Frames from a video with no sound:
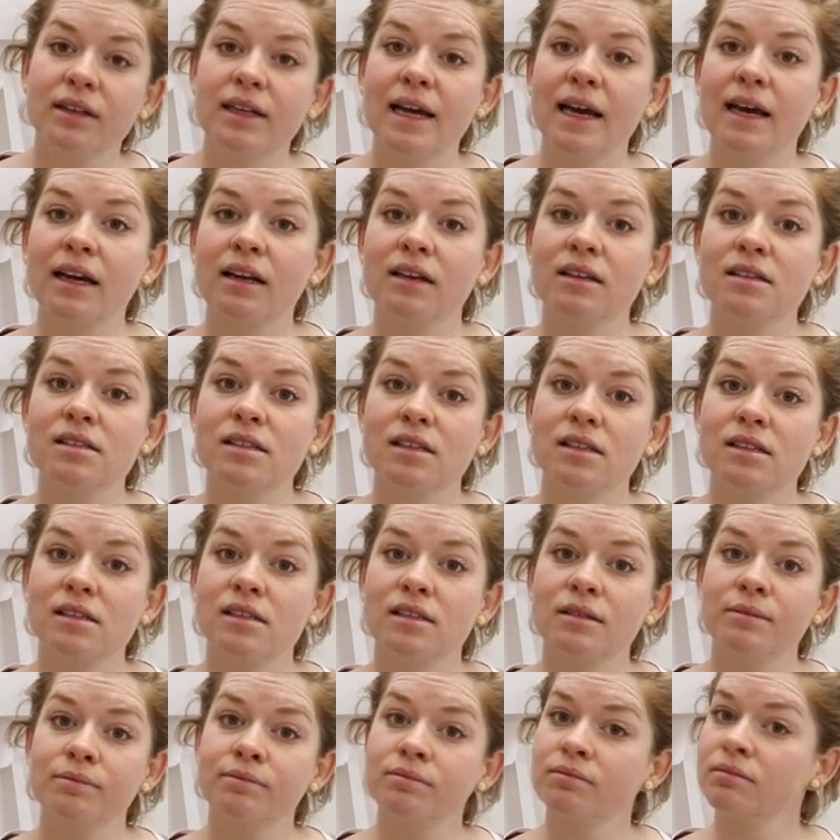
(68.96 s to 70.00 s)

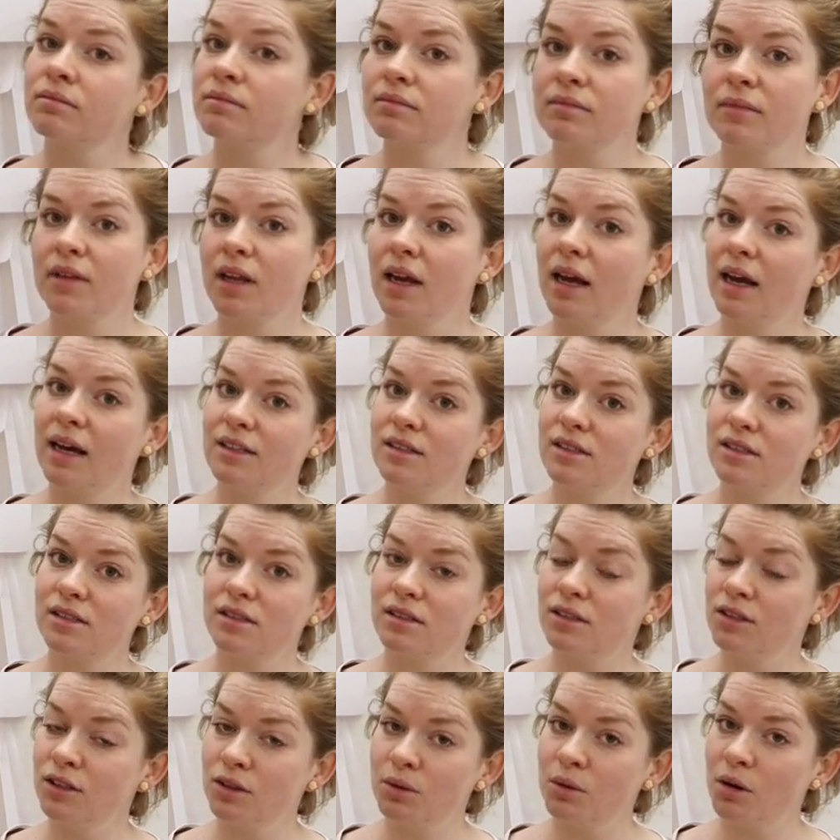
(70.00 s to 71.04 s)
necklaces, as
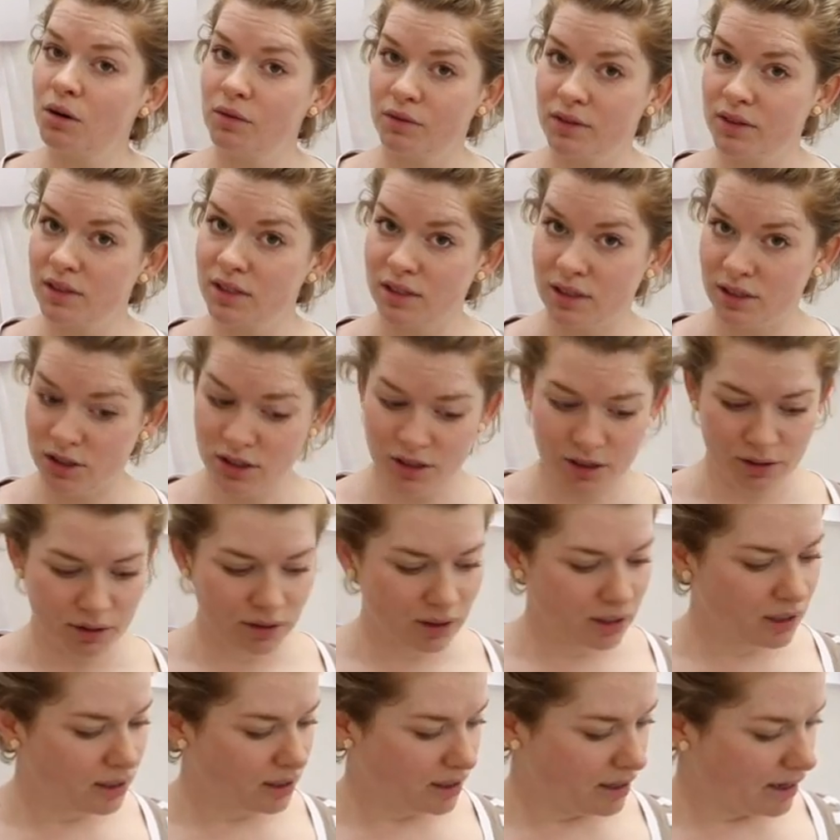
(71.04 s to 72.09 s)
you obviously do
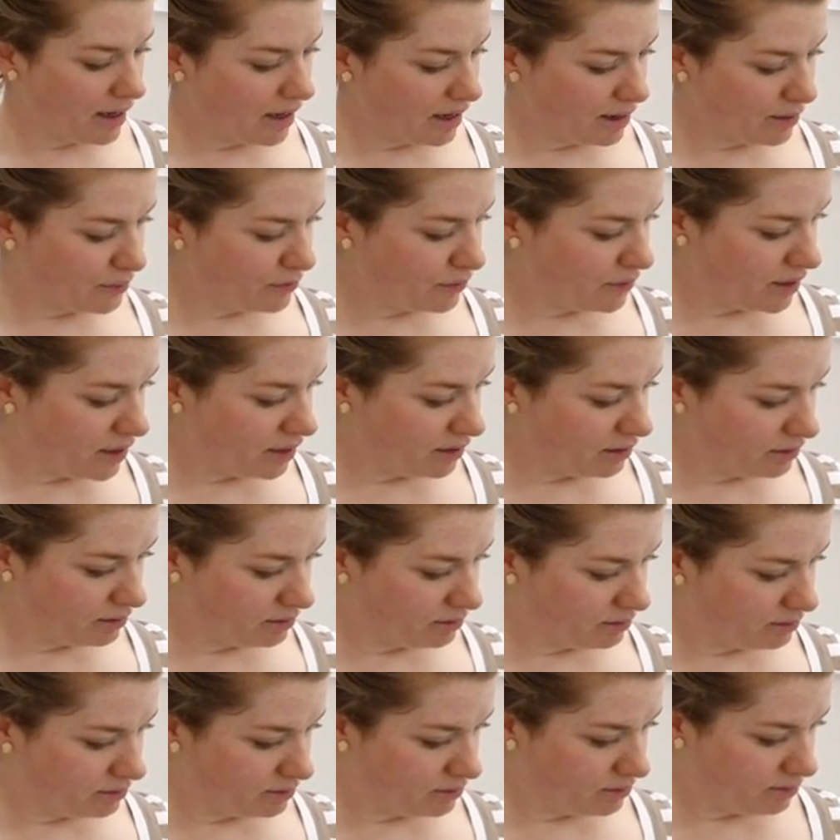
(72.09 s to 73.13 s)
have in
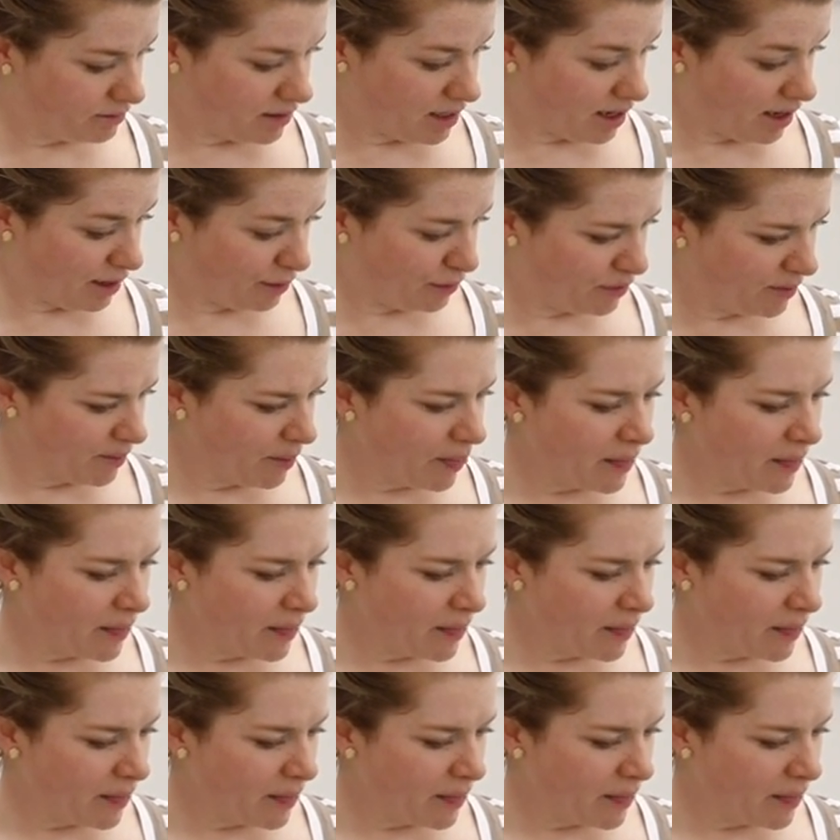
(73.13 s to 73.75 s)
life,